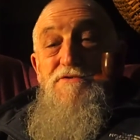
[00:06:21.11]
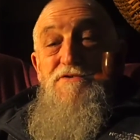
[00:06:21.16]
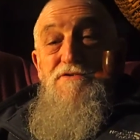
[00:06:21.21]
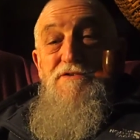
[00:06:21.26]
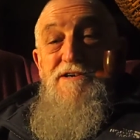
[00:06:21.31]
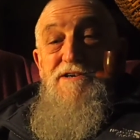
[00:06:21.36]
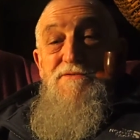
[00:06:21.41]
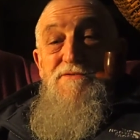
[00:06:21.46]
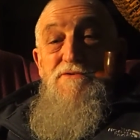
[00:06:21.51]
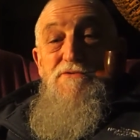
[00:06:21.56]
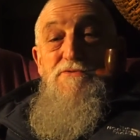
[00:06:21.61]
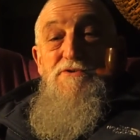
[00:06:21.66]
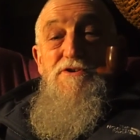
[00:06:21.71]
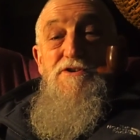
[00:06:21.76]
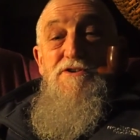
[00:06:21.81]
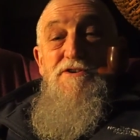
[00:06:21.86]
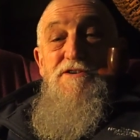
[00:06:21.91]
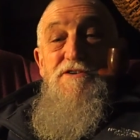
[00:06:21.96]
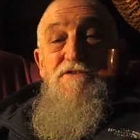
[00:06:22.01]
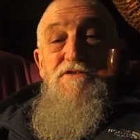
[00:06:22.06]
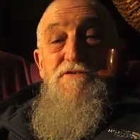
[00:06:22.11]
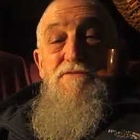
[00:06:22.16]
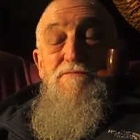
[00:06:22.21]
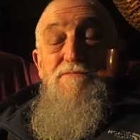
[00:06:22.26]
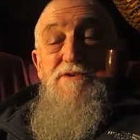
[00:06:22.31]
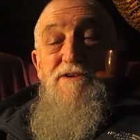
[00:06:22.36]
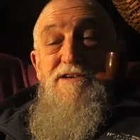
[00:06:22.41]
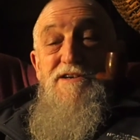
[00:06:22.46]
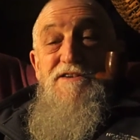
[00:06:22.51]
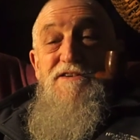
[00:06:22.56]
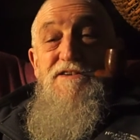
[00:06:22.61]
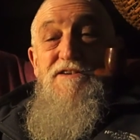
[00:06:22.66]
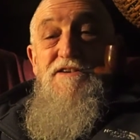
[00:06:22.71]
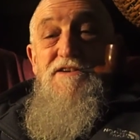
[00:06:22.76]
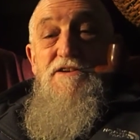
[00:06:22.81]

around the world in some places.